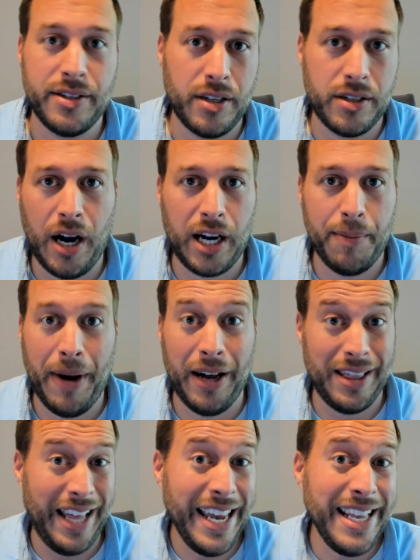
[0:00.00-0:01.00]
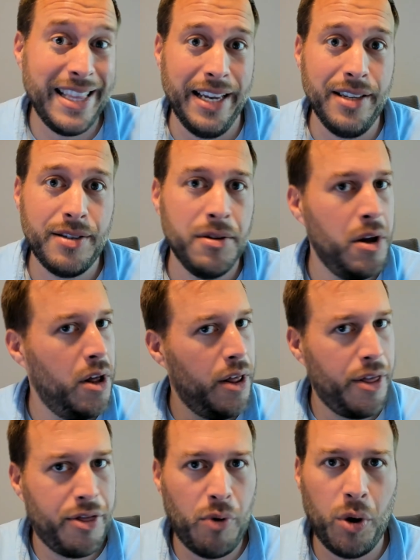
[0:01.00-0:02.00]
to talk about like this,
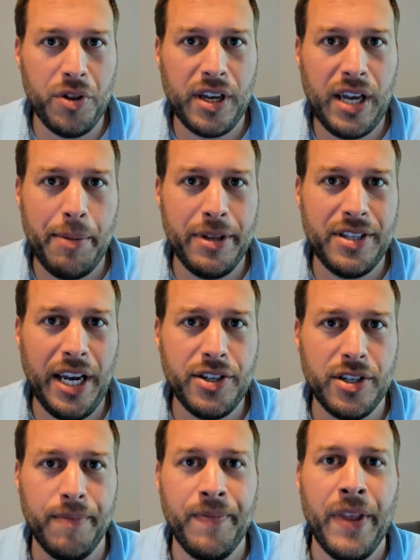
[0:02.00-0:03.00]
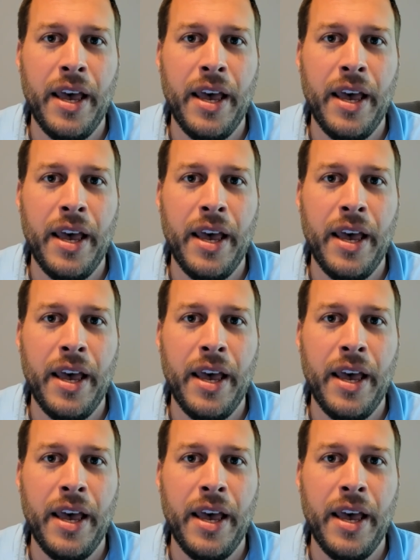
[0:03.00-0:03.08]
throw it in the comment section.